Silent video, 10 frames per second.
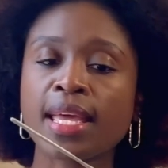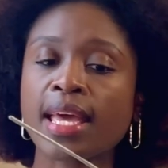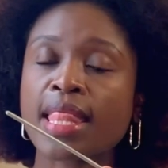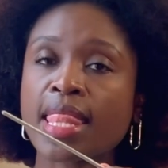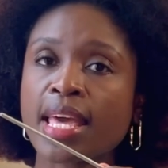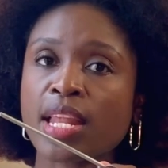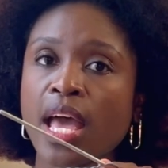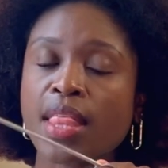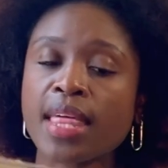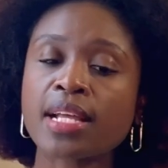and then
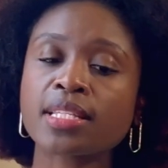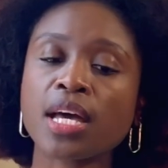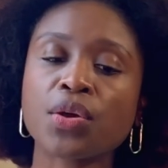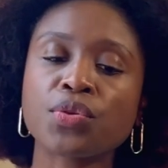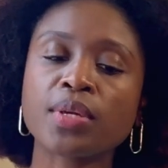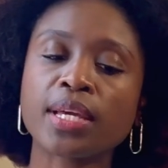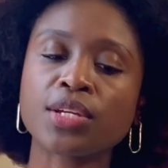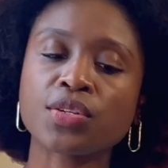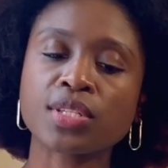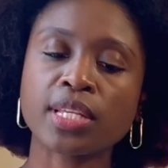that's how you get
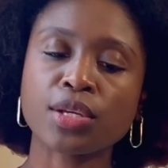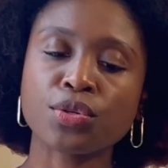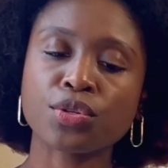your single